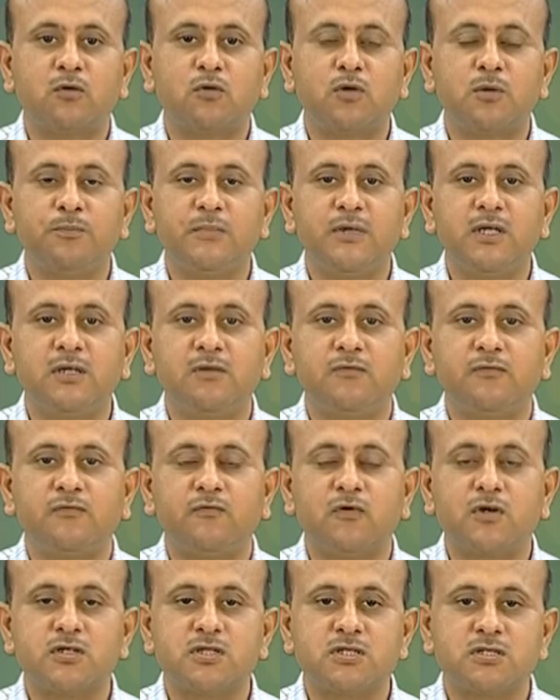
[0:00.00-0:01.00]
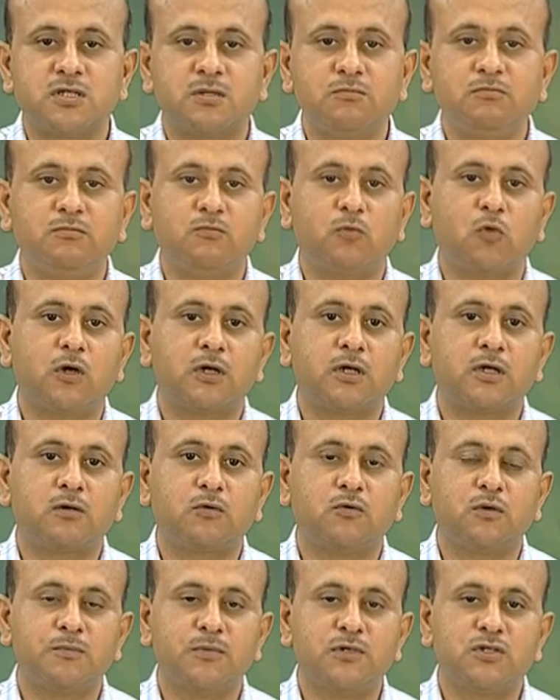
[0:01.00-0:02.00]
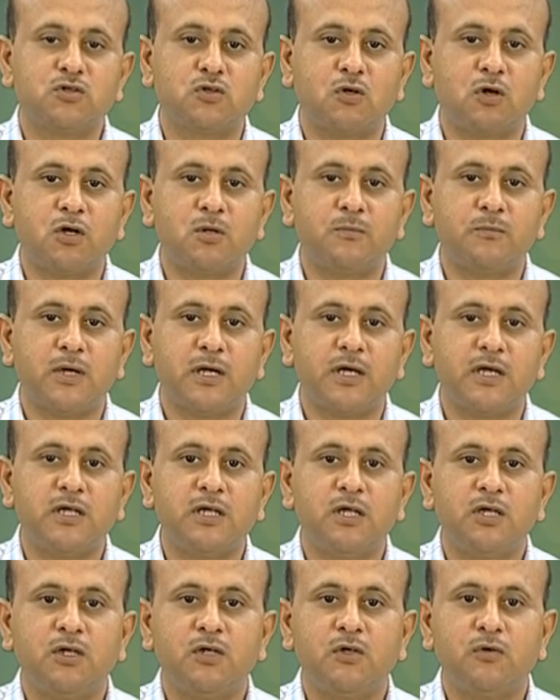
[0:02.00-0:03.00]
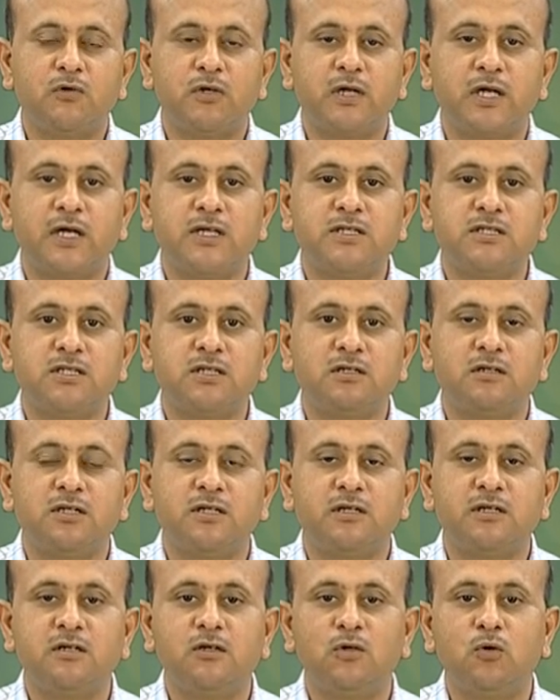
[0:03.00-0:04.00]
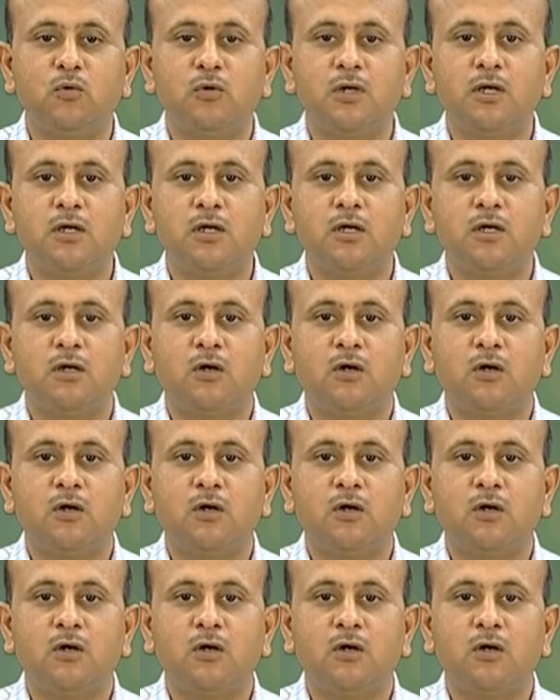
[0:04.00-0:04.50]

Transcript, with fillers: could be for some what could be solved by utilizing little lower